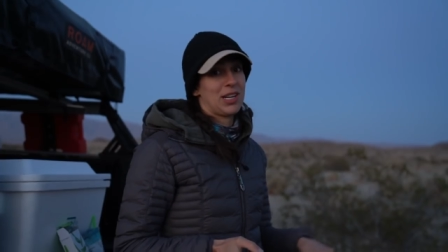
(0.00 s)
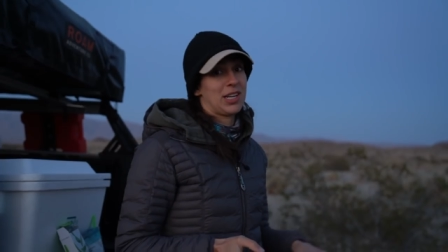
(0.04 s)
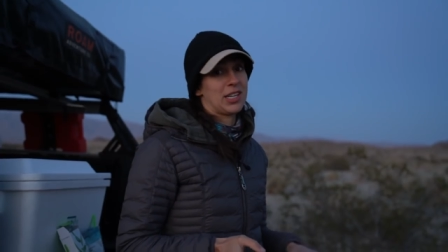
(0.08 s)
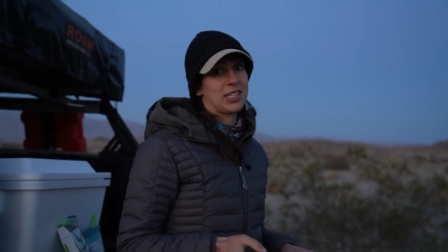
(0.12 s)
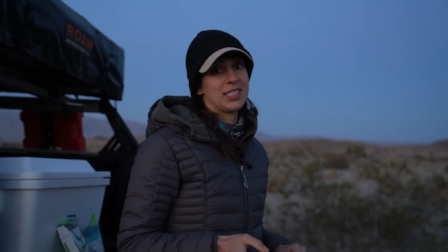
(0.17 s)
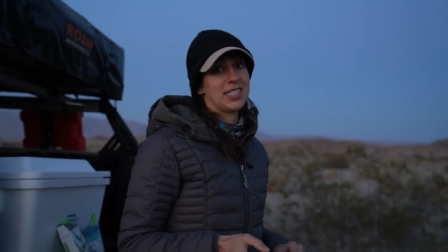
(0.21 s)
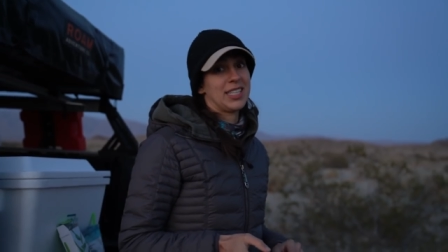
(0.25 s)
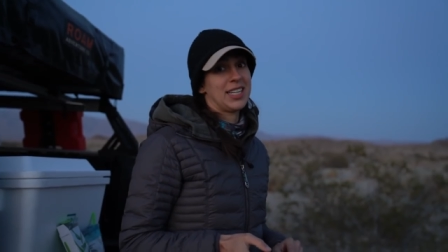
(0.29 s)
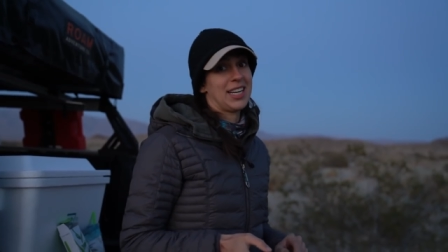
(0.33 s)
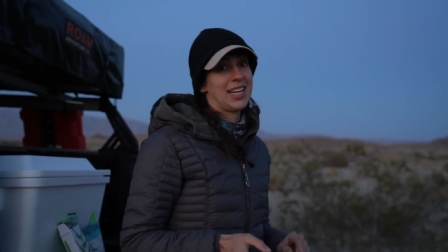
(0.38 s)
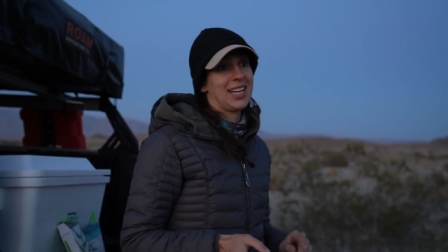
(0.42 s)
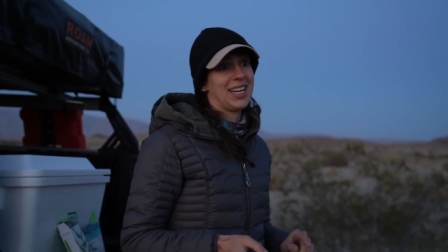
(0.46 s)
here
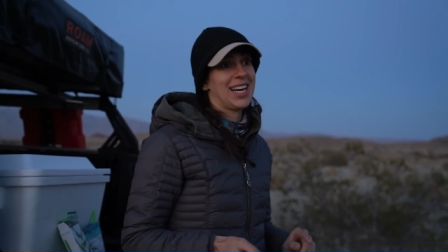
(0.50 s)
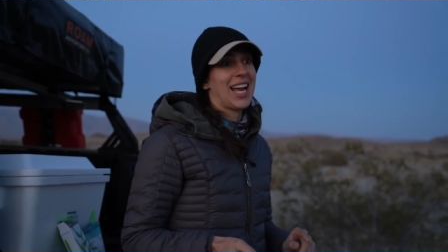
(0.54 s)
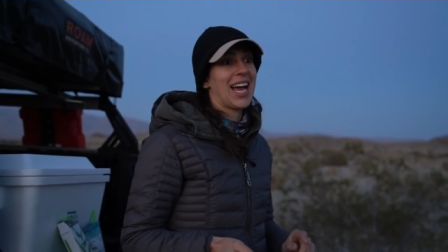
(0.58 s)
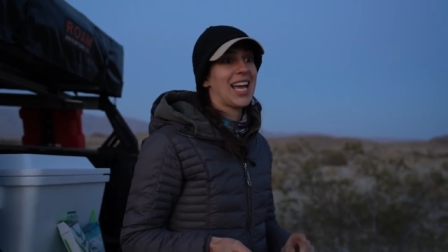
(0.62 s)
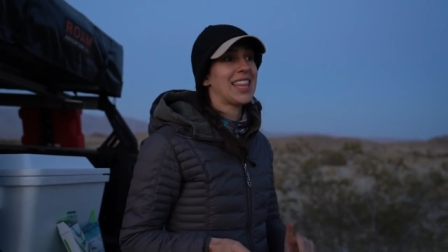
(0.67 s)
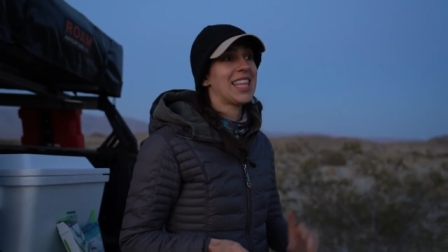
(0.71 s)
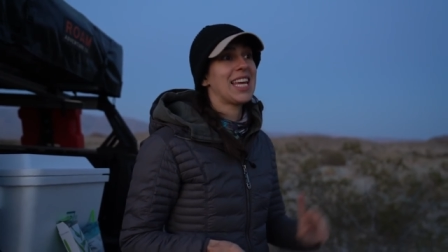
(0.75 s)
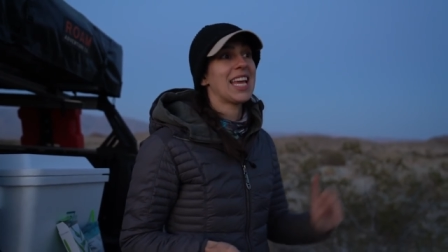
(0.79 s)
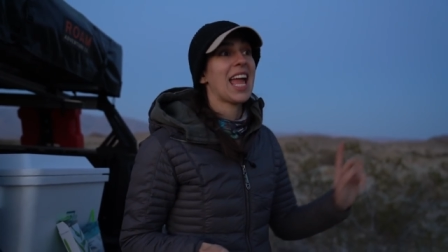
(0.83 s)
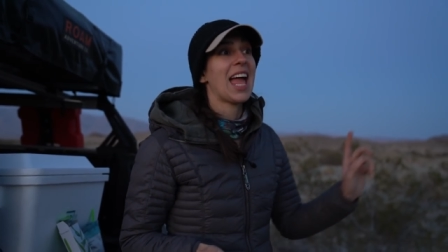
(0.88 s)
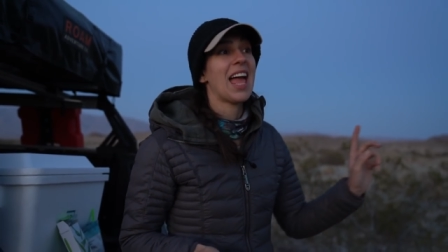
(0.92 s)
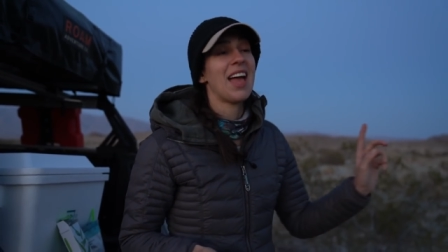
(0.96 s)
tonight.
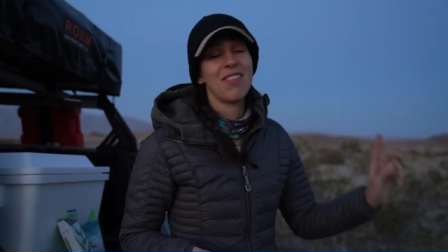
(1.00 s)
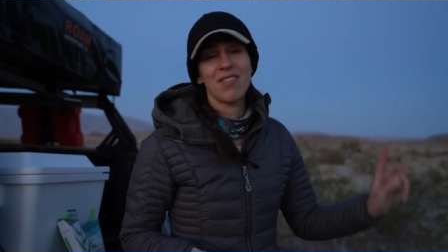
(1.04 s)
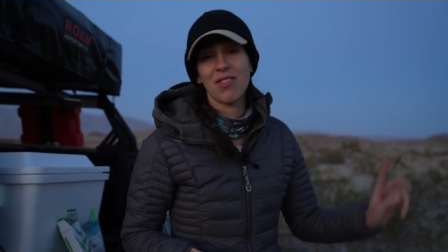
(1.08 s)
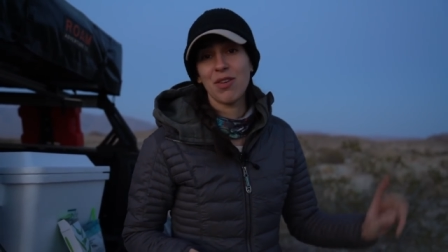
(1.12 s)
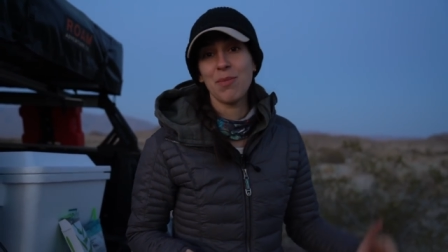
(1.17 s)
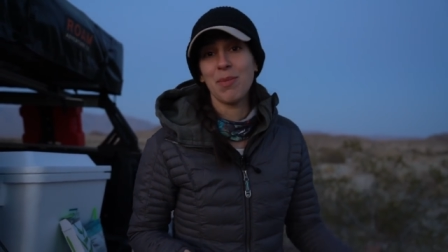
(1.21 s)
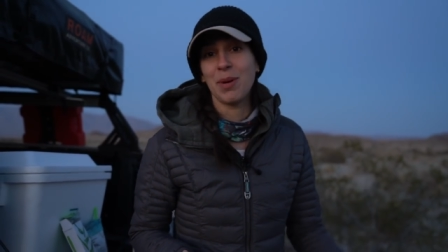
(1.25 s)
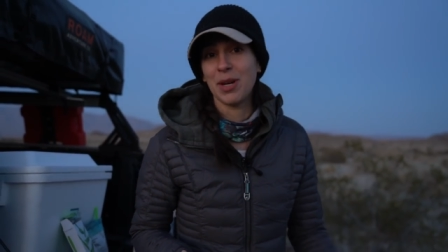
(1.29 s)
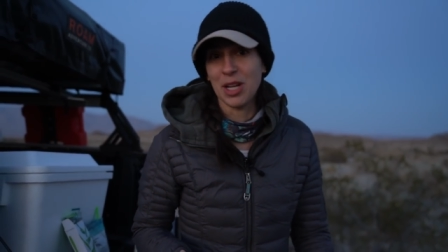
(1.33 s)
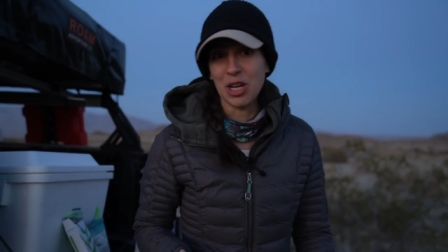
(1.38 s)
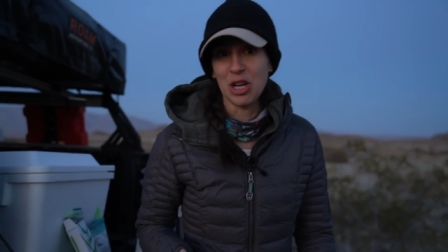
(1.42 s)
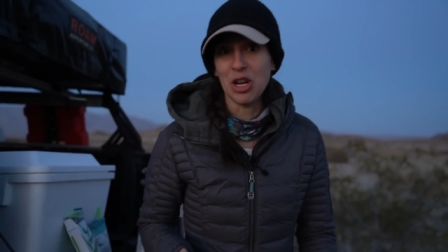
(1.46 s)
I think
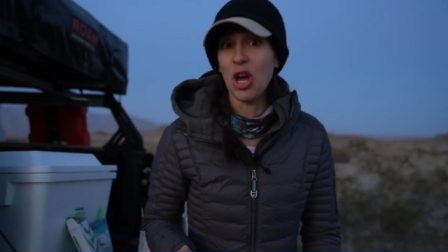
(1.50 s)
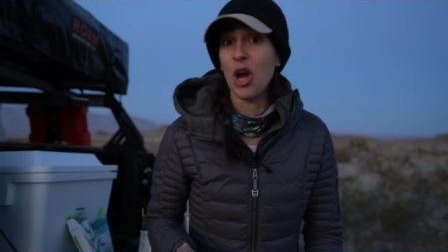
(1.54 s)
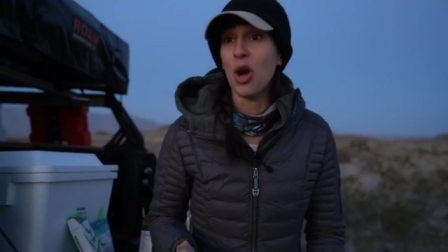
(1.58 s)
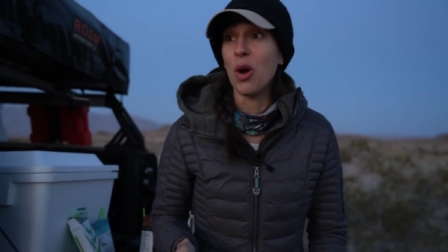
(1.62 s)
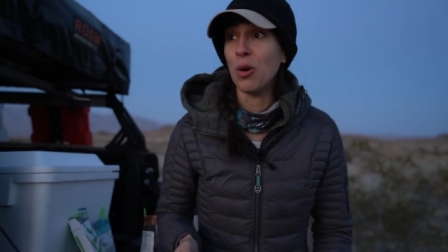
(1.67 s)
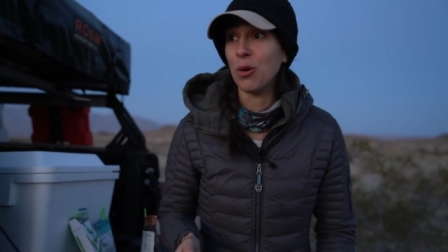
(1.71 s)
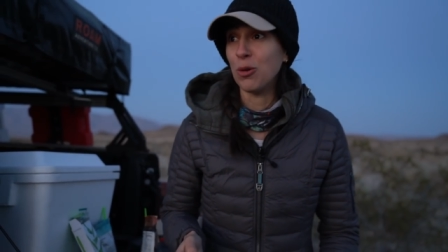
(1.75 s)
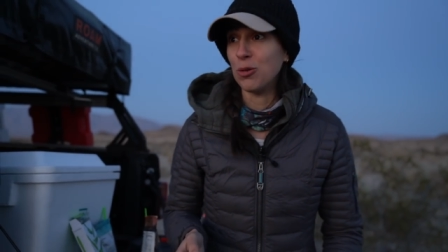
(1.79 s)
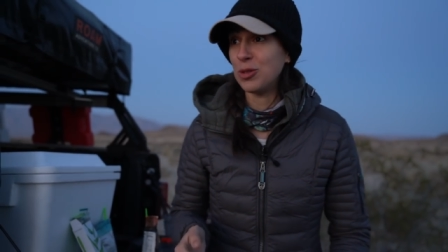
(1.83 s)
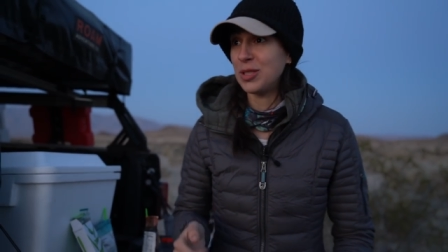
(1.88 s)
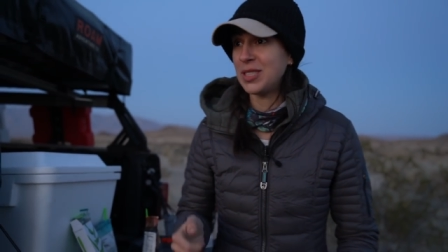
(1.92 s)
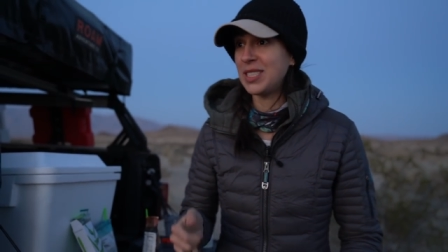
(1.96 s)
everybody
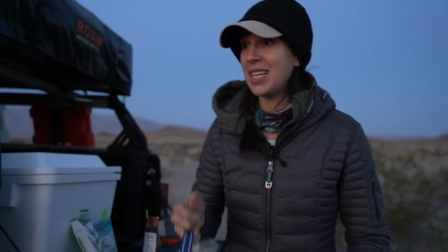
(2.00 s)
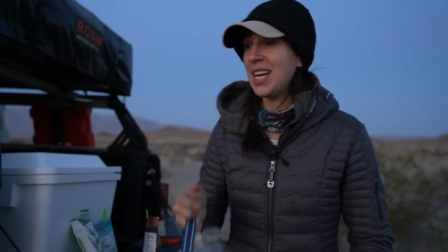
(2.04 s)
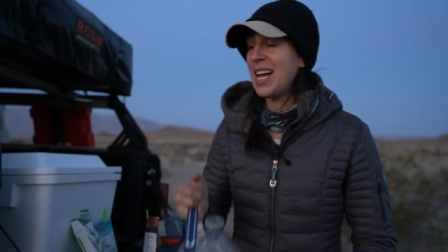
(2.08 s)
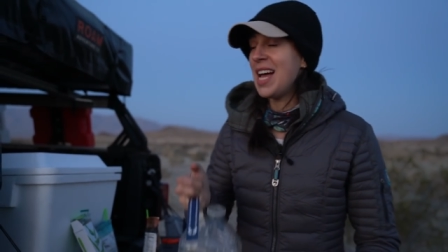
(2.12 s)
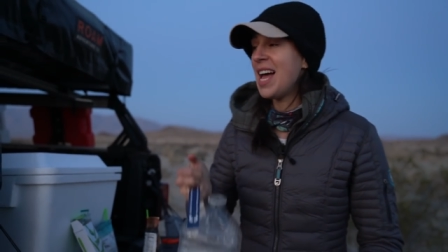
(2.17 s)
knows.